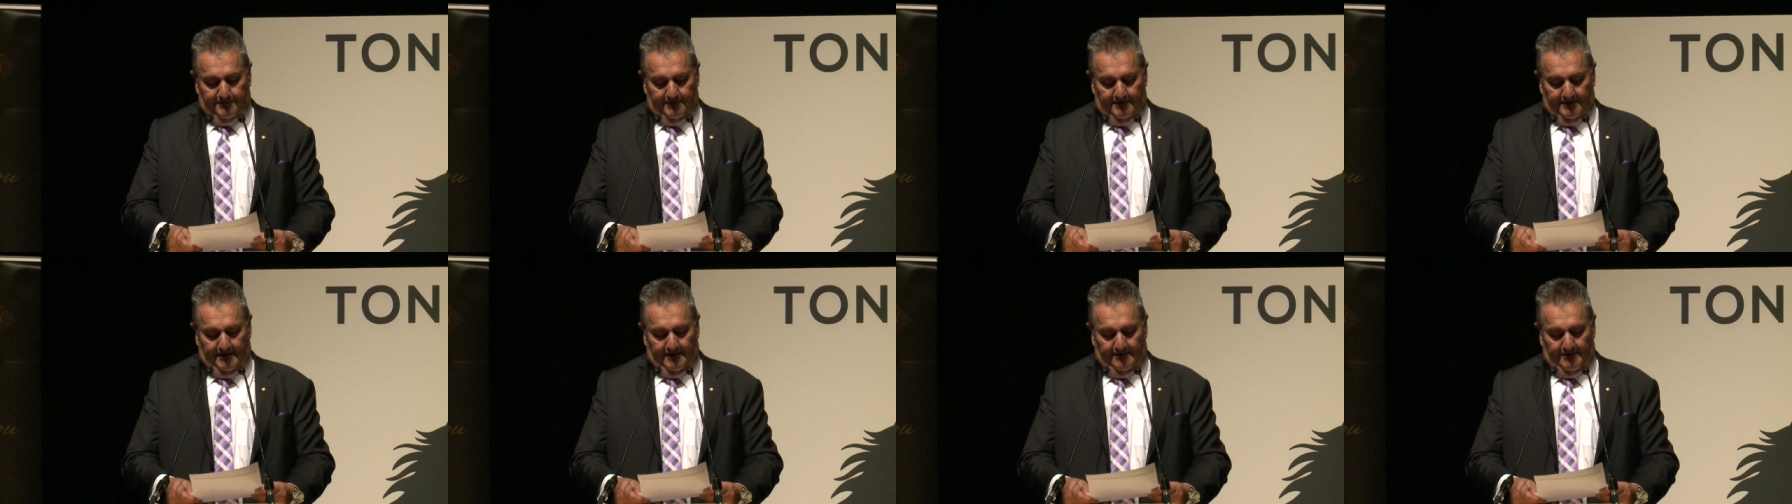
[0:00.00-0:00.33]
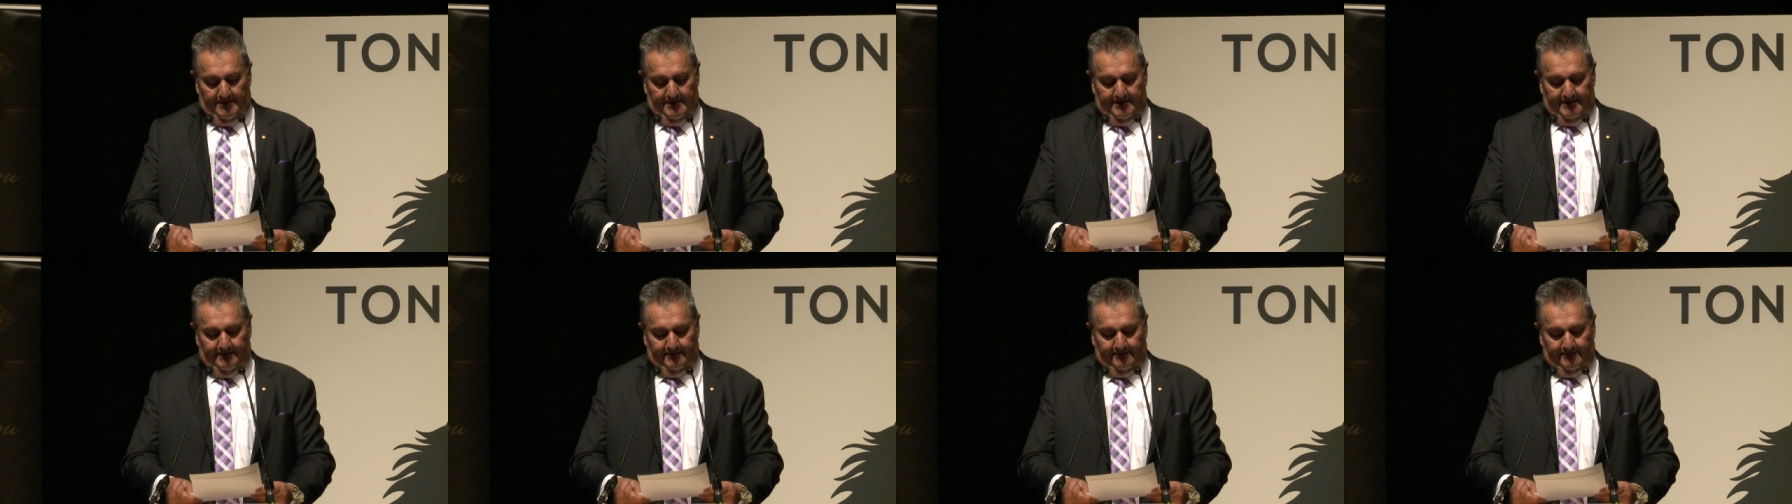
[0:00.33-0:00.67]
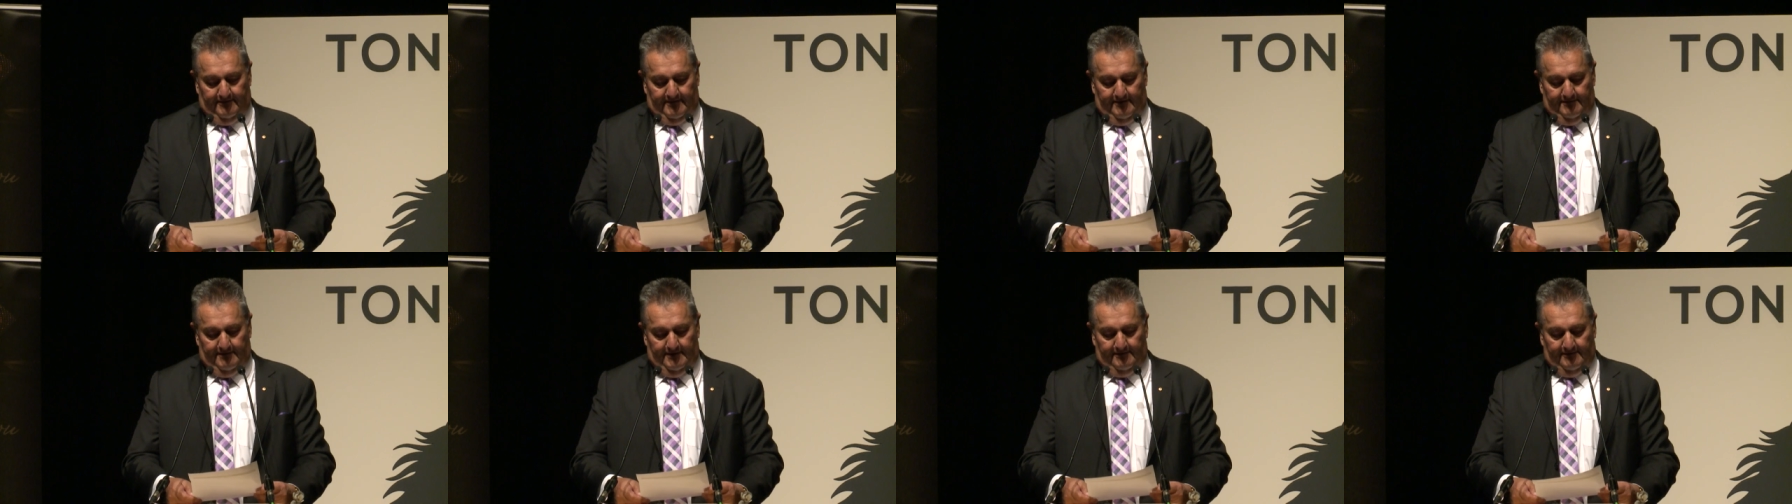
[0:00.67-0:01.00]
in the
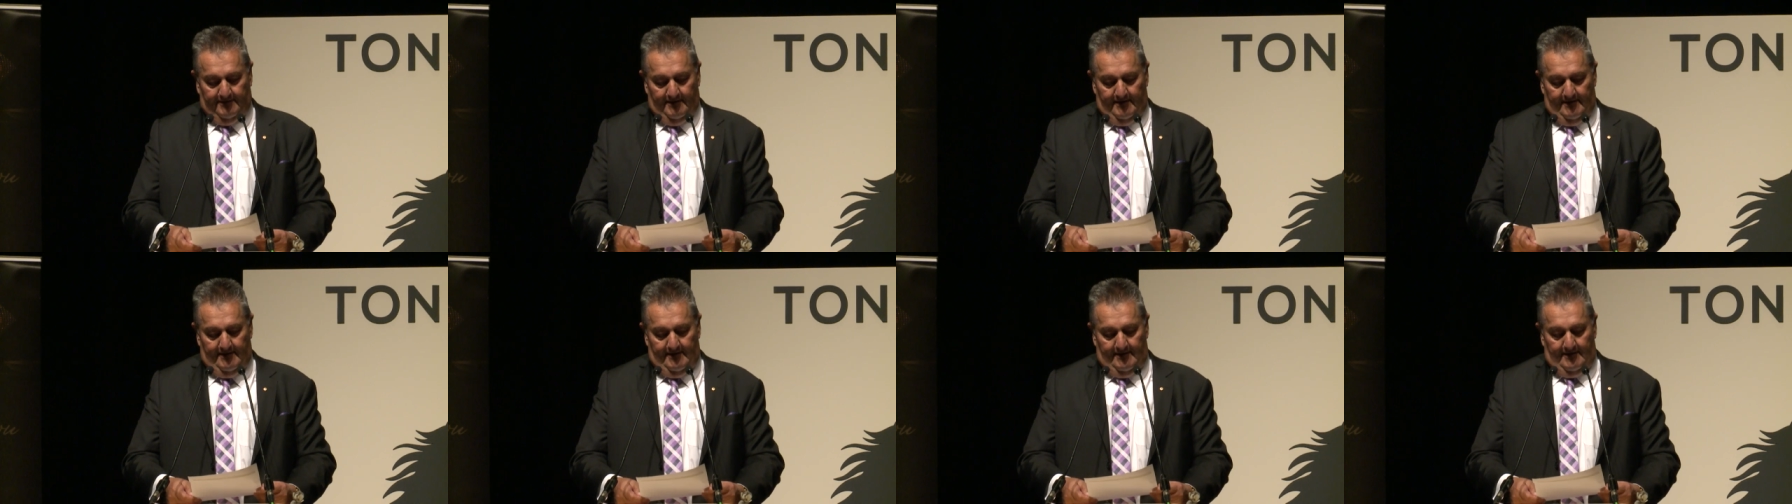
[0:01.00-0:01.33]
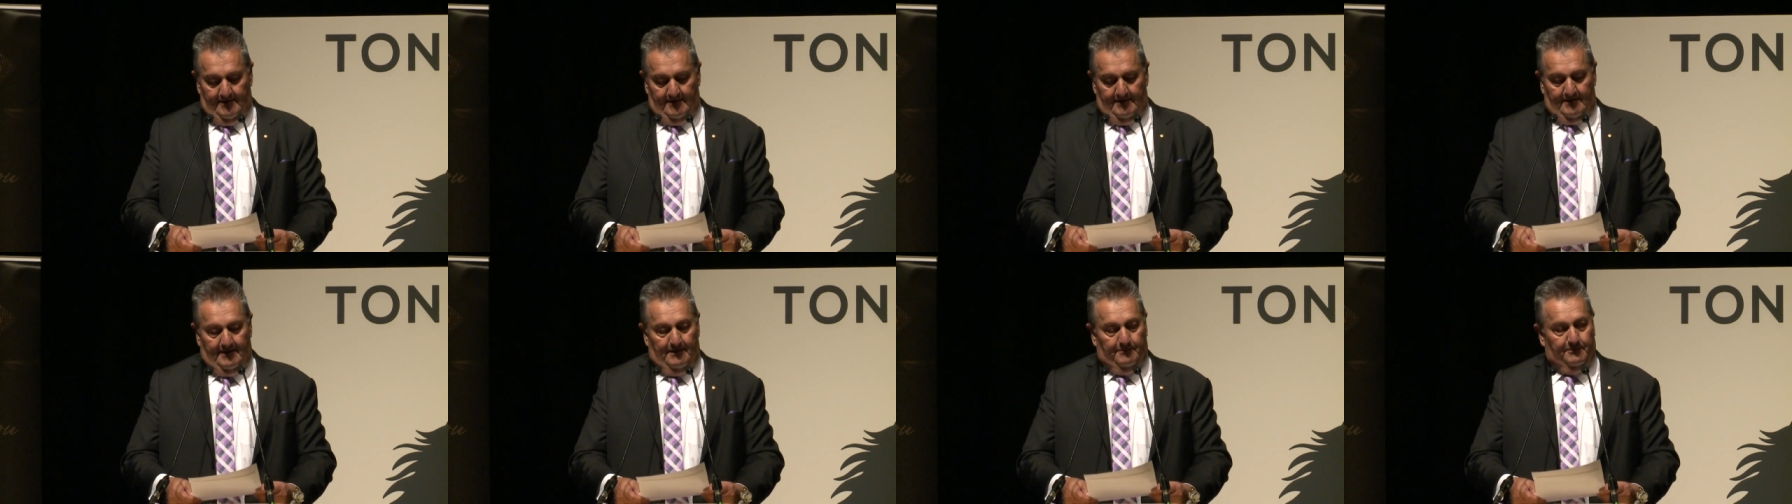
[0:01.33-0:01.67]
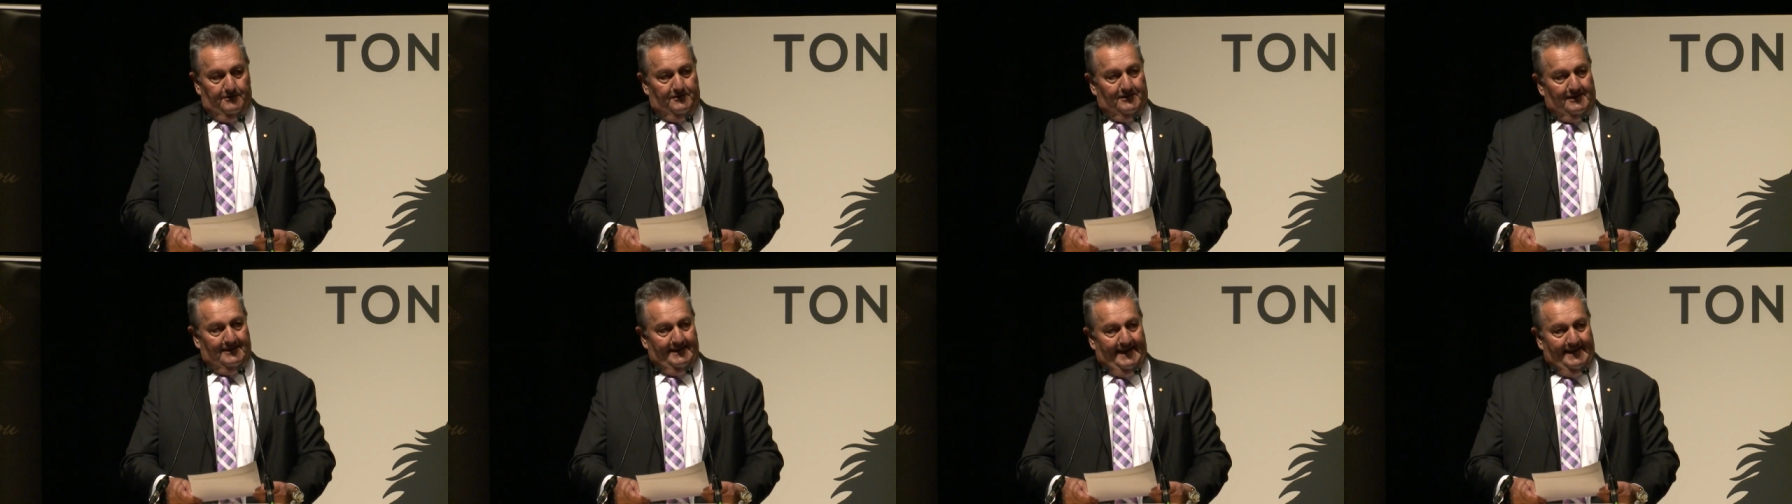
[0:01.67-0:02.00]
1970s, and it was
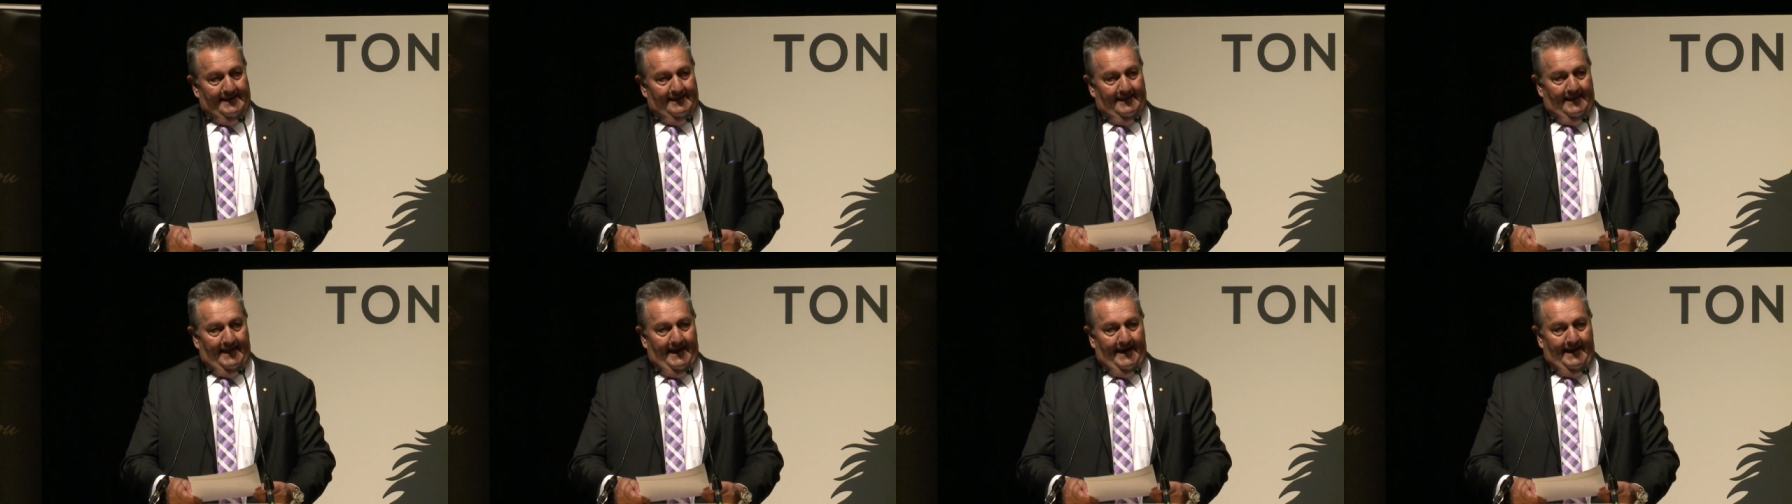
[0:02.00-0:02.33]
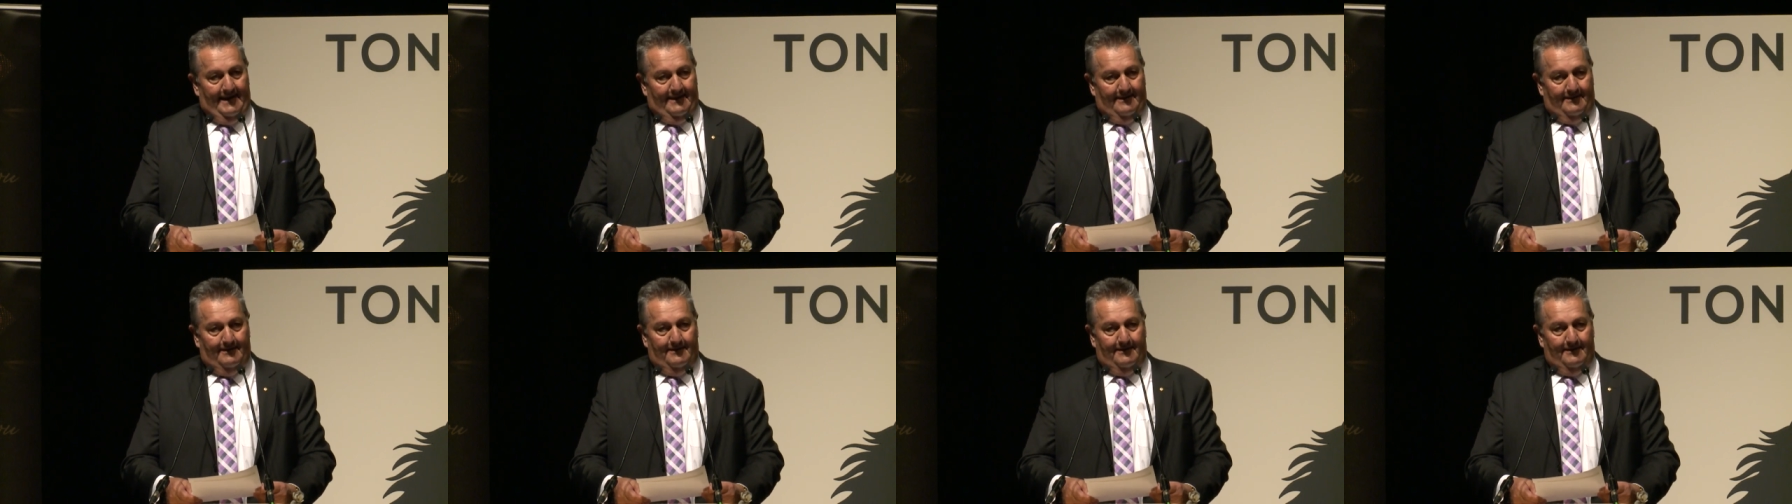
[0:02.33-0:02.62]
Glen Lang.